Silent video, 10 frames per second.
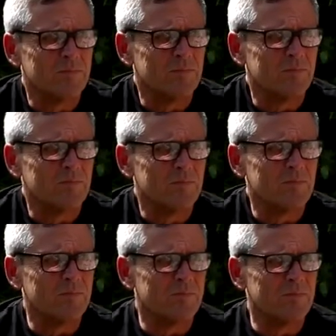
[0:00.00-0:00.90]

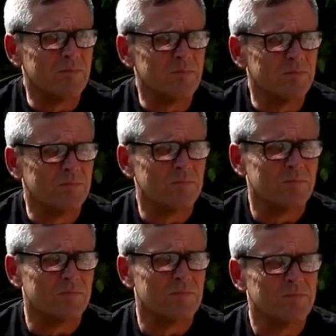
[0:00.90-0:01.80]

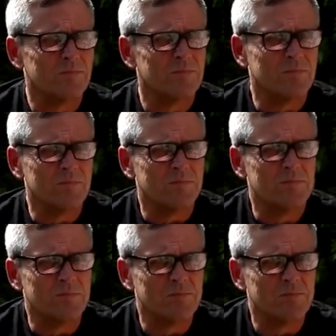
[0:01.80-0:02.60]
[no speech]